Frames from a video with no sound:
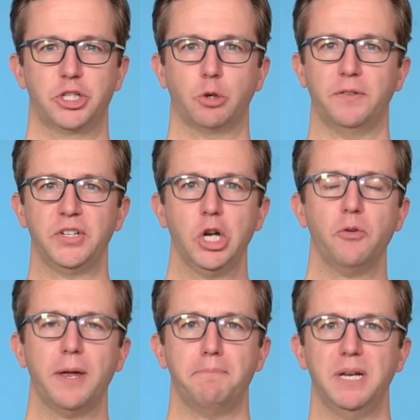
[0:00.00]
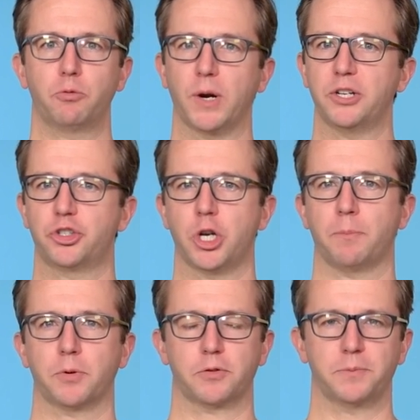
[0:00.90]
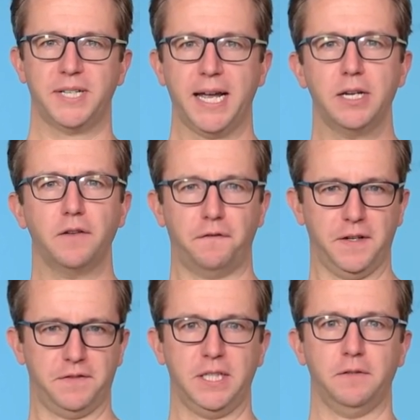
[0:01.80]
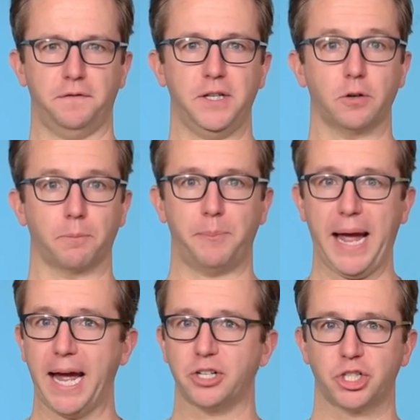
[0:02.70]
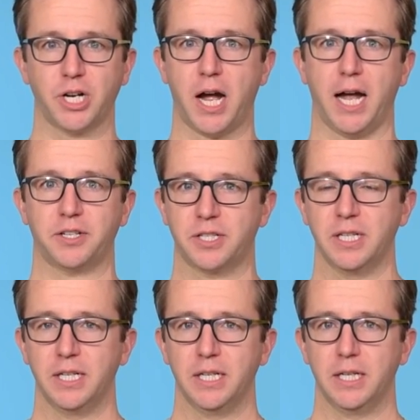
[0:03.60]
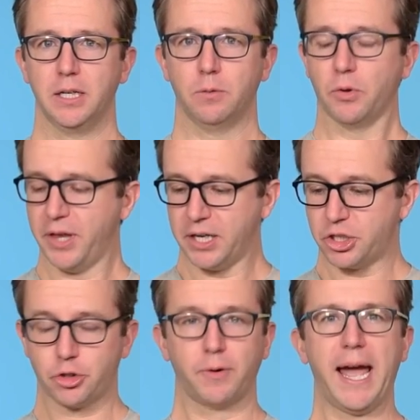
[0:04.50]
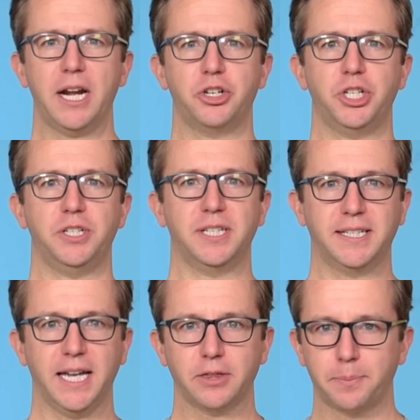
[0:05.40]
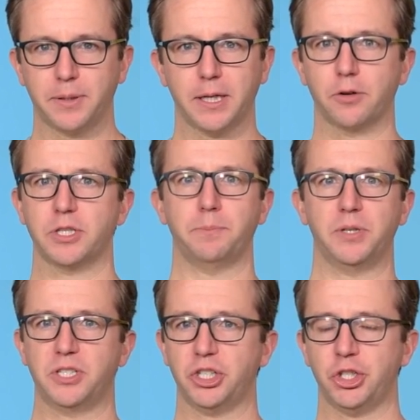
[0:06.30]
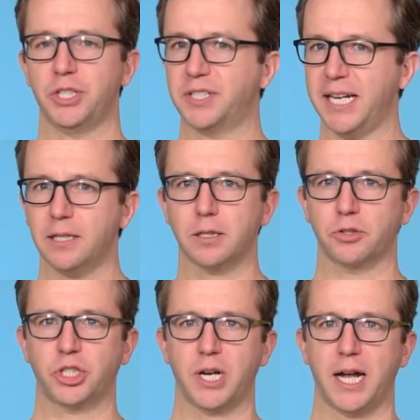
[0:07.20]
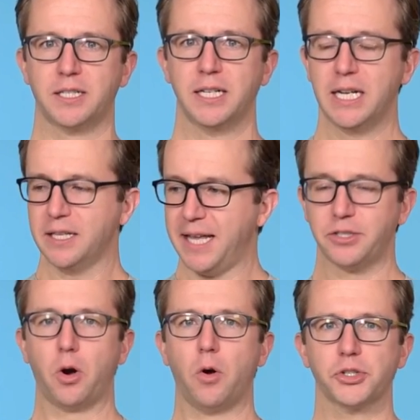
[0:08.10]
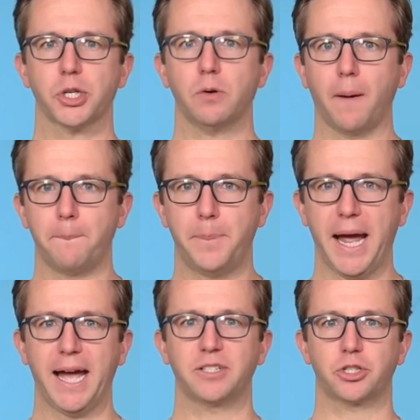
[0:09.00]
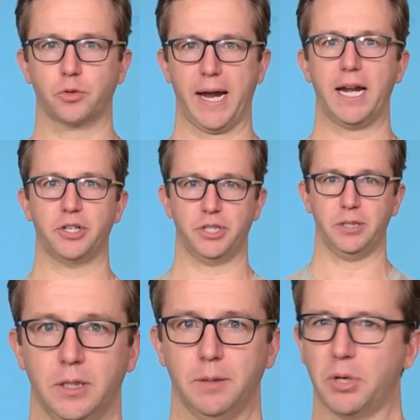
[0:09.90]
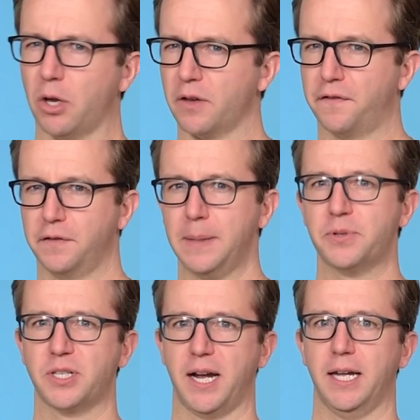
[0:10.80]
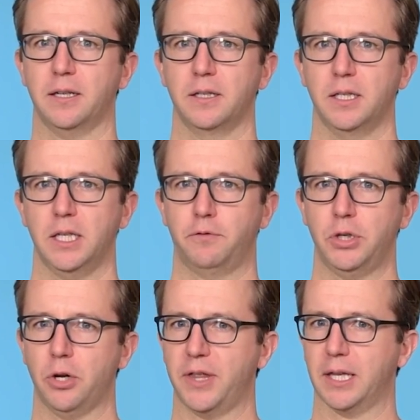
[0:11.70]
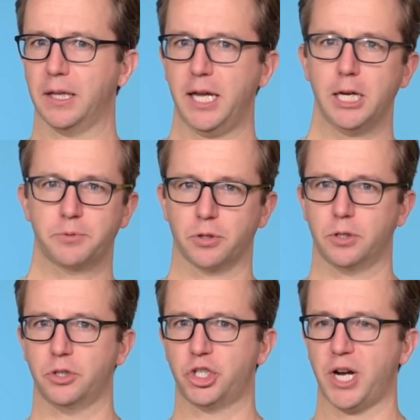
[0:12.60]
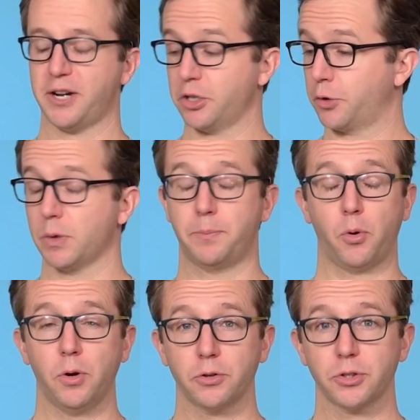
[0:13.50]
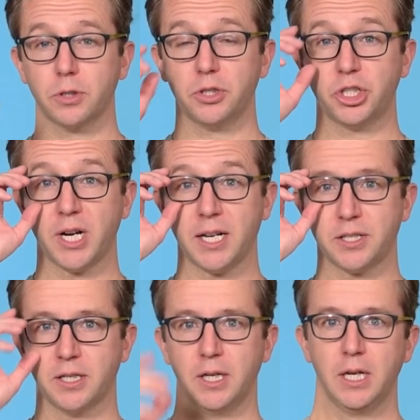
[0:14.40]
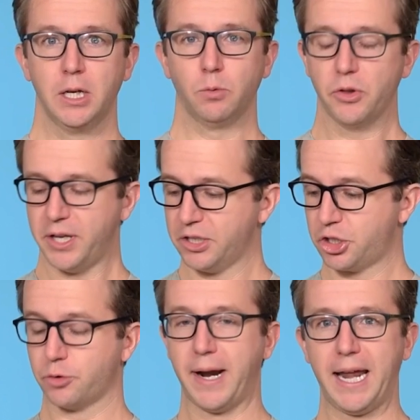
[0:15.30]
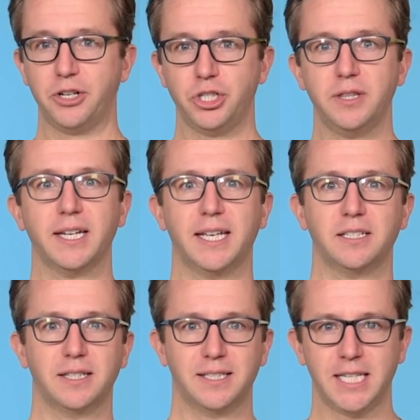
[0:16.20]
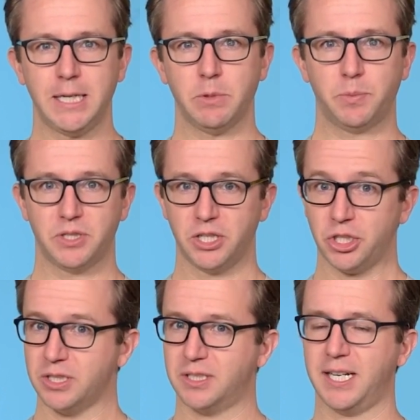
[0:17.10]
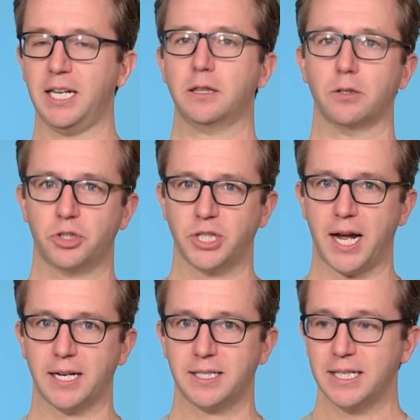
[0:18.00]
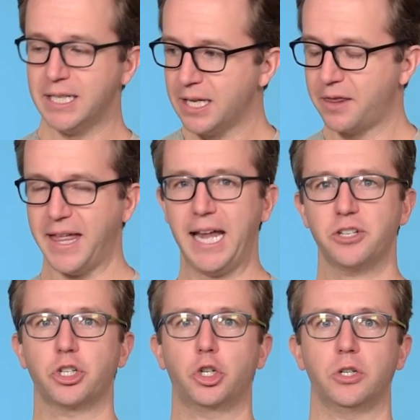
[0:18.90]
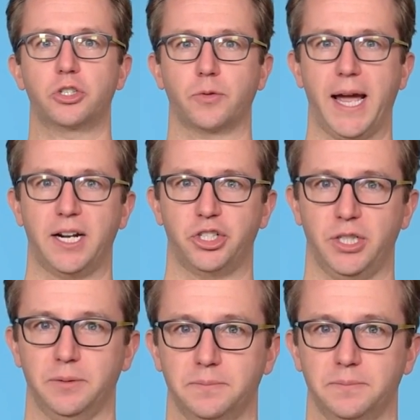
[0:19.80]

So if you know that mid-range jumpers from 10 to 15 feet are bad shots, well then a strategy to get the players in position to take those shots, that's also a bad strategy. But on the flip side, if we know that layups are good shots and three-pointers are good shots, well then a strategy that gets the team in position to take those shots, that is a good strategy.